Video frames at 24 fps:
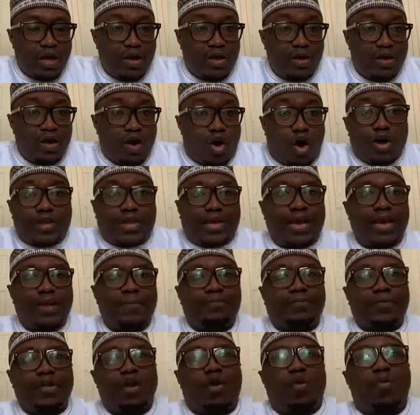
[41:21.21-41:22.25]
Okay,
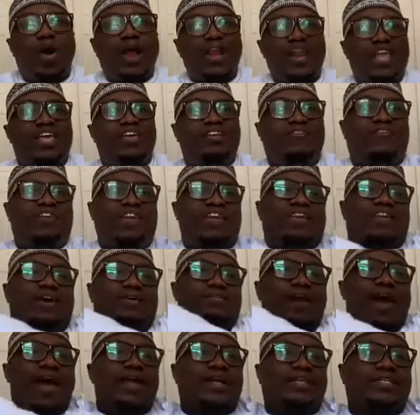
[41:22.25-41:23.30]
what if in the
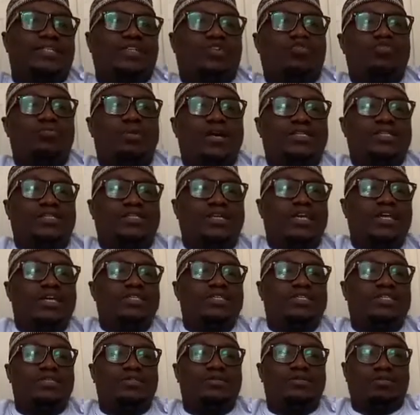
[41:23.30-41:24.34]
marriage the woman
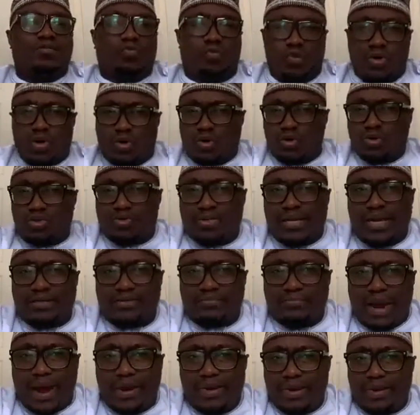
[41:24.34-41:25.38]
says, we are going to get
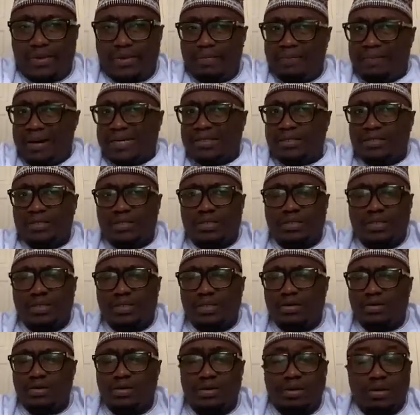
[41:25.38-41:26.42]
married, but
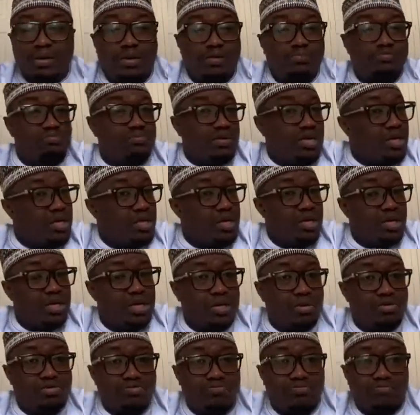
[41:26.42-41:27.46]
me,
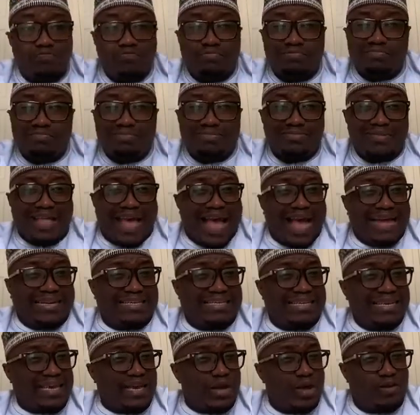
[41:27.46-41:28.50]
I
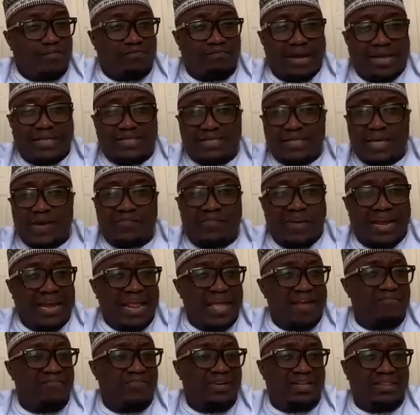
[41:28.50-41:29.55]
take care of myself and
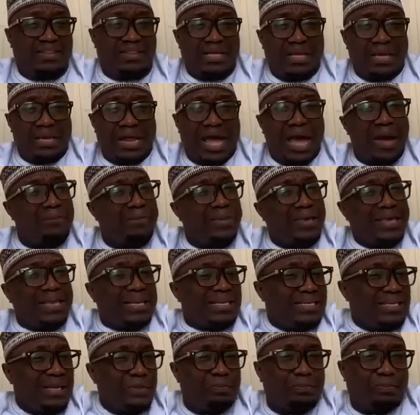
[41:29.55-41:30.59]
everything. I'm
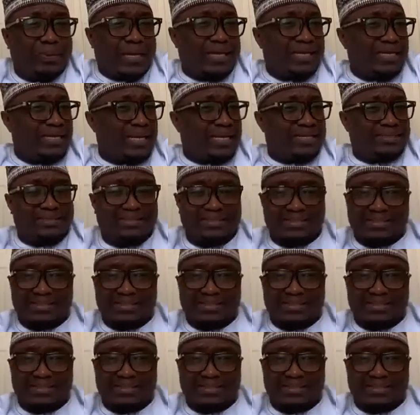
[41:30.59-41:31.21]
independent.